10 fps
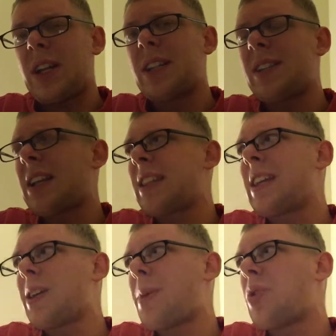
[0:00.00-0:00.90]
It's like,
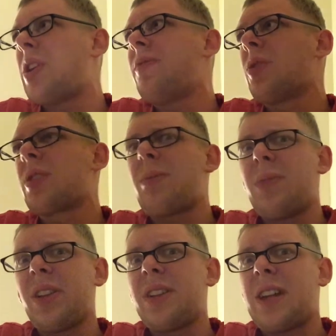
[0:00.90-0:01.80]
think about if you're in the
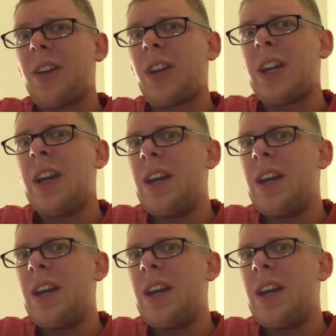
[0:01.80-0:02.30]
military.